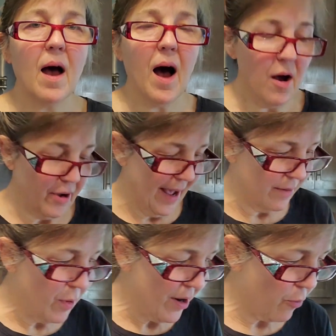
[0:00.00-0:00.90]
Okay,
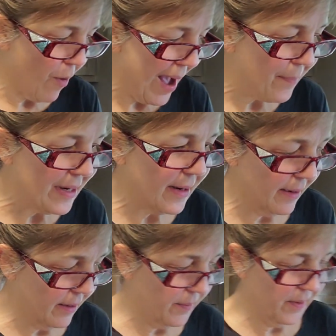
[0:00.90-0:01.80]
we are wrapping it
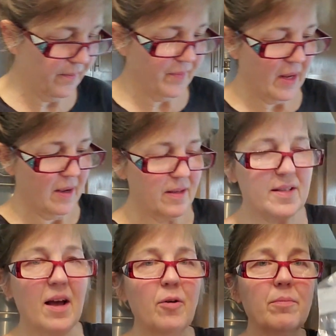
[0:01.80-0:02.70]
up.
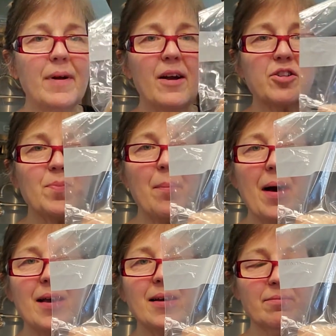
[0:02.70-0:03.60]
So here's my
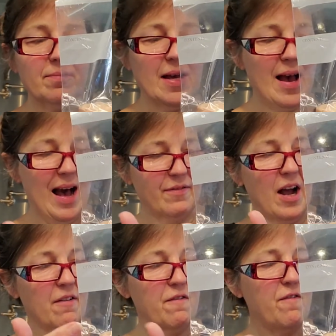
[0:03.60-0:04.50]
bacon. I've
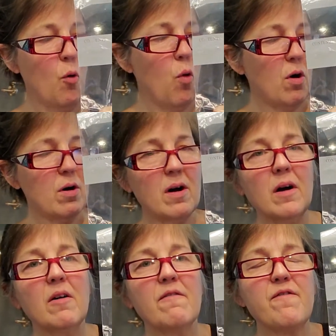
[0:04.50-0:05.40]
got four
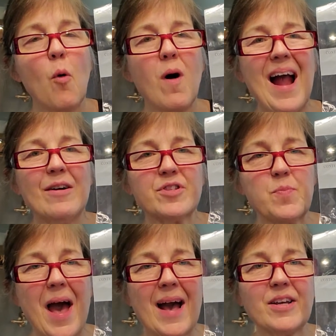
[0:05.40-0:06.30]
4-ounce
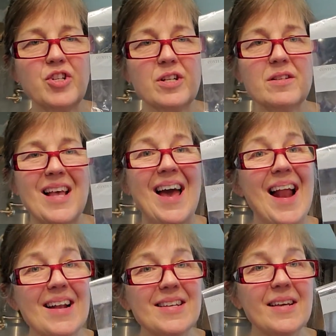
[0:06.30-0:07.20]
packages, and
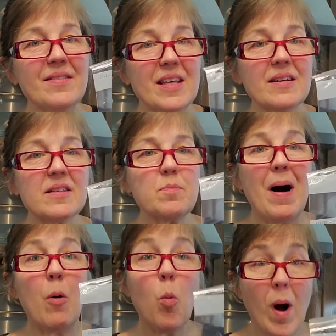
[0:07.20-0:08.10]
I did this
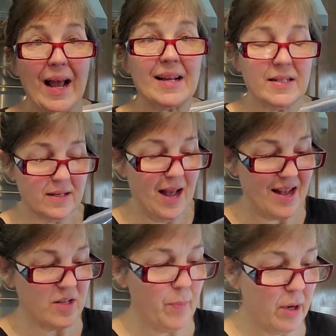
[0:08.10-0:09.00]
by weight
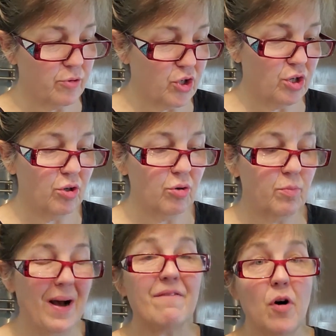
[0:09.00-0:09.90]
as opposed to
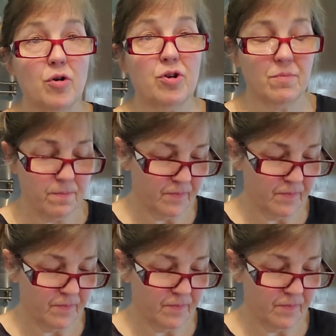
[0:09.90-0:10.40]
by volume.